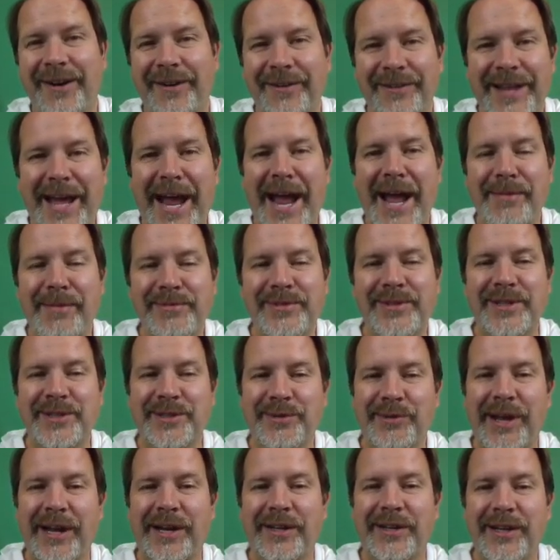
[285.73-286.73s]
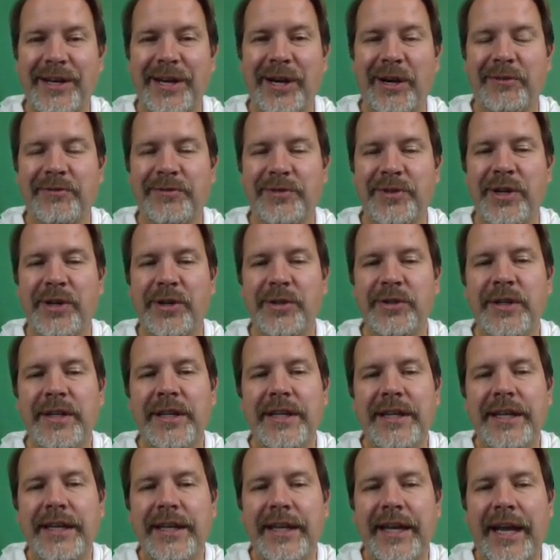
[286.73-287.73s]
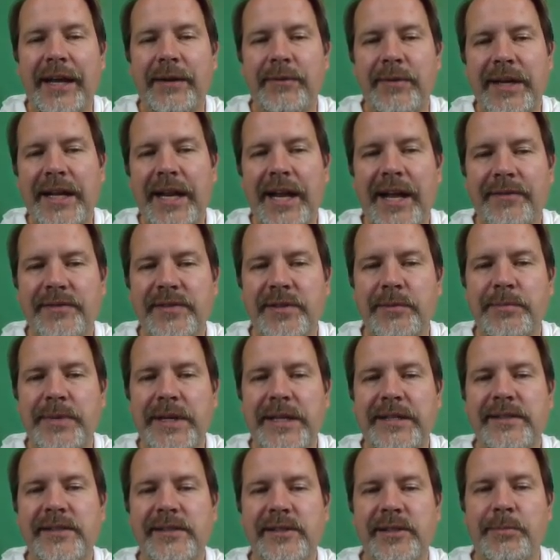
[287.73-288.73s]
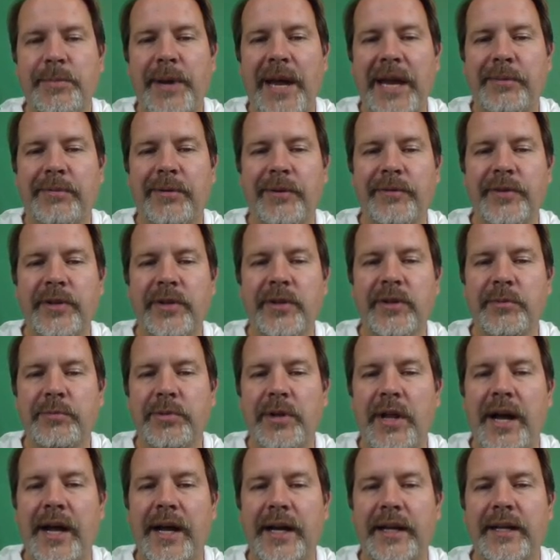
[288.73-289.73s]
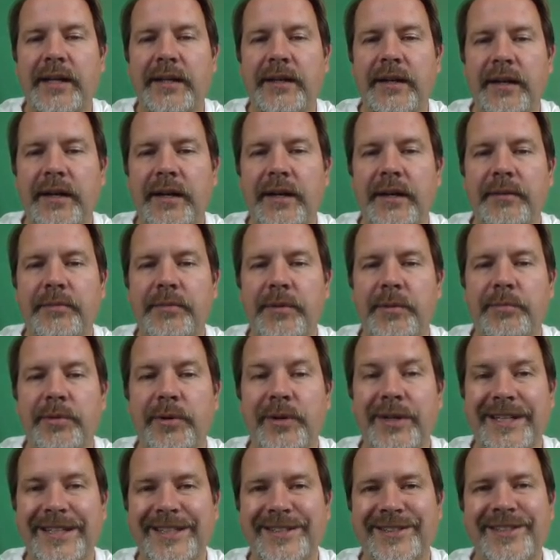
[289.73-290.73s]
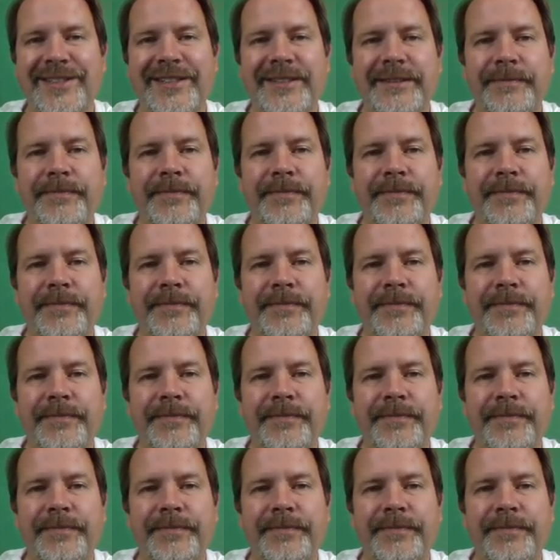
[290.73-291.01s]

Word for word: in our labs because we've got good airflow and we can have some pieces of paper for you to block um, the breeze.